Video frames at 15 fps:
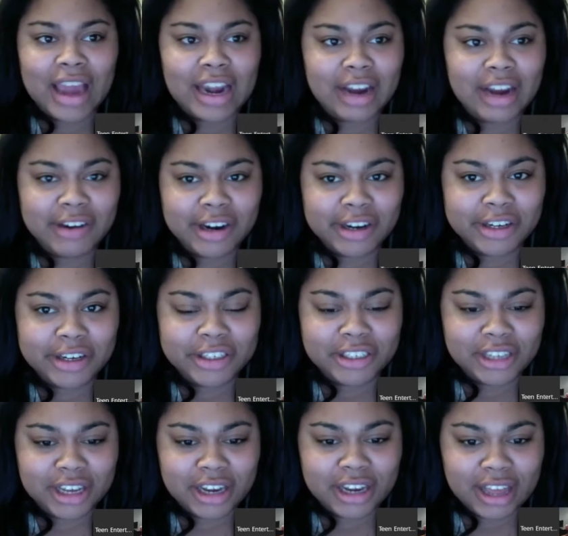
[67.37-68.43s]
never
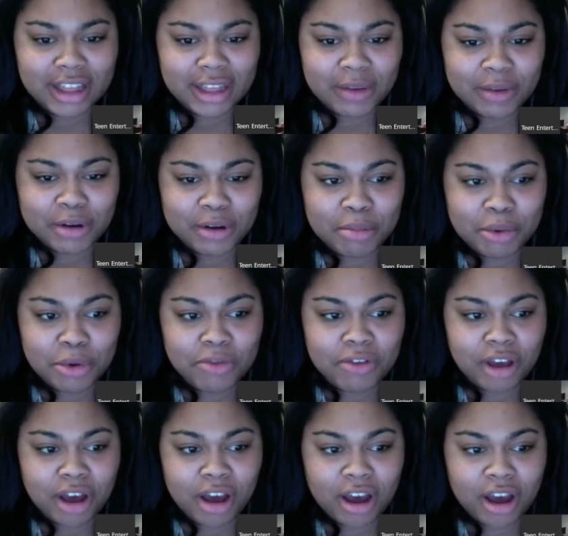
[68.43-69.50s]
understood how they would move
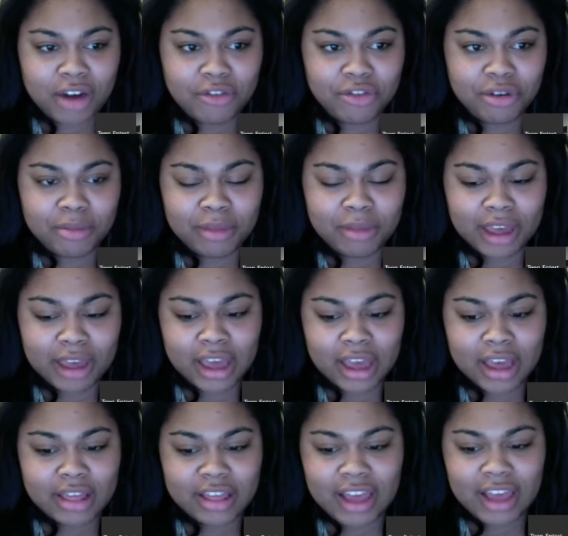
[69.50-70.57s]
on from like
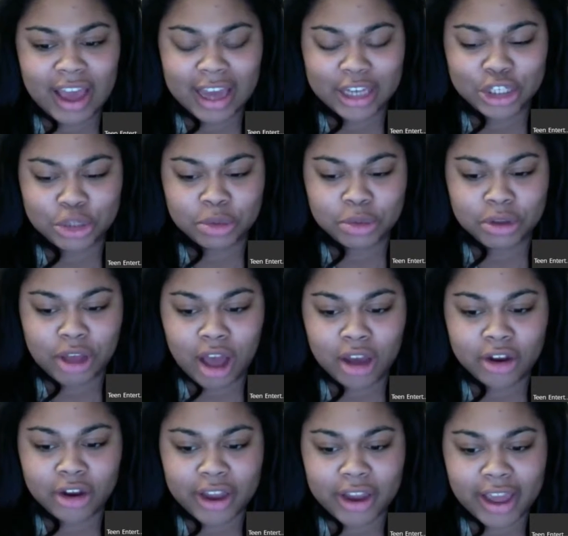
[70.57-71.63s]
the actual
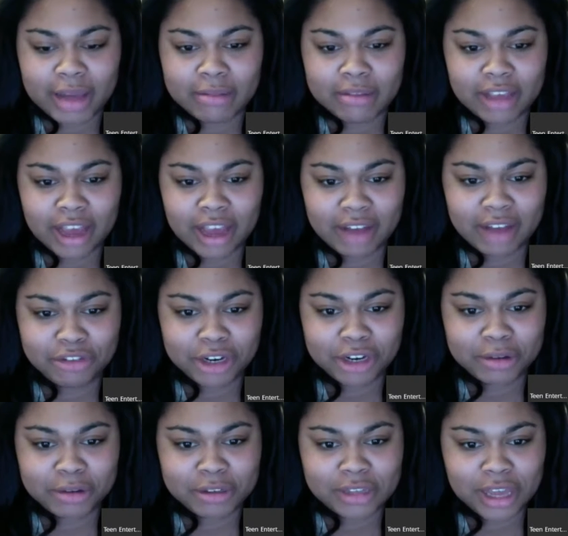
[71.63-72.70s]
Hunger Games after
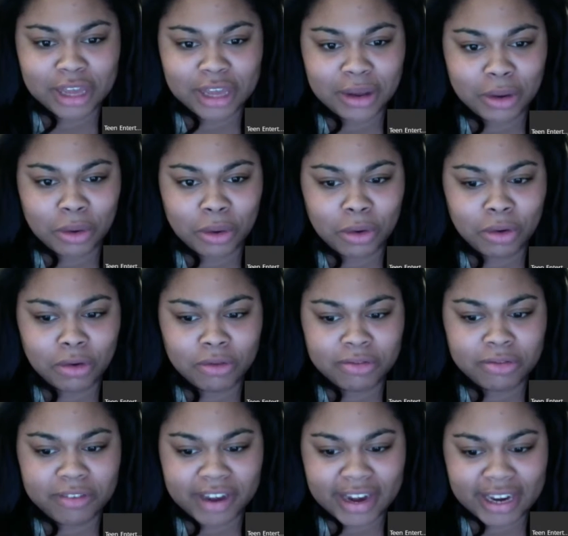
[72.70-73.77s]
it was like
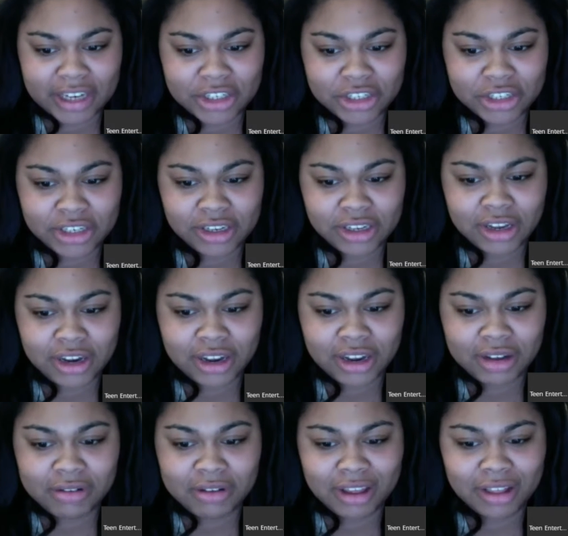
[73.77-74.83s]
finished, you
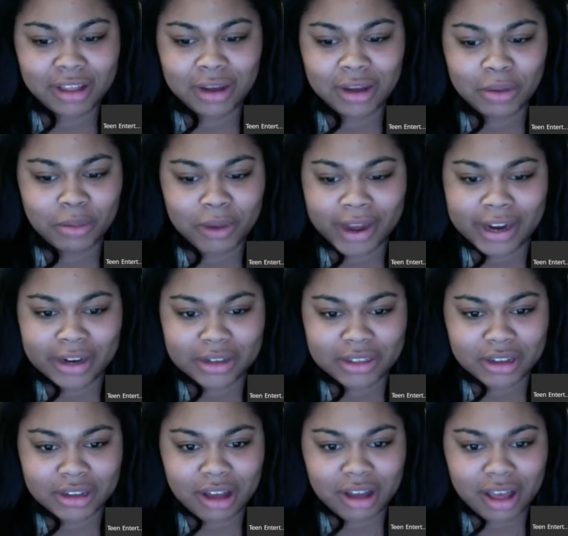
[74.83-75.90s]
know? Like why are you
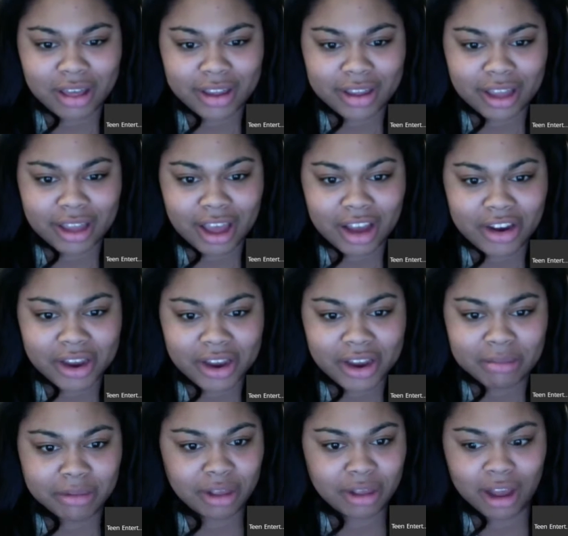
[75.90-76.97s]
still calling it the Hunger
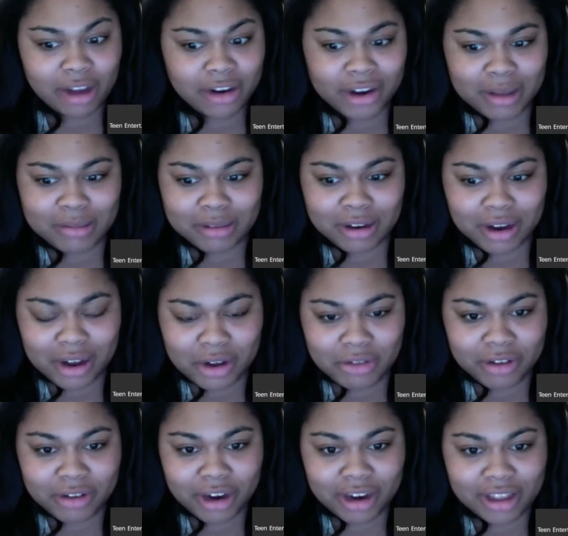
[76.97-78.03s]
Games? The Hunger Games are
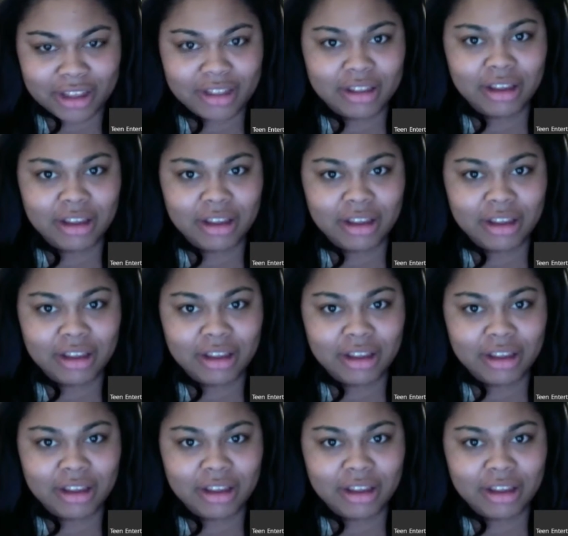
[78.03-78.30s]
over. Like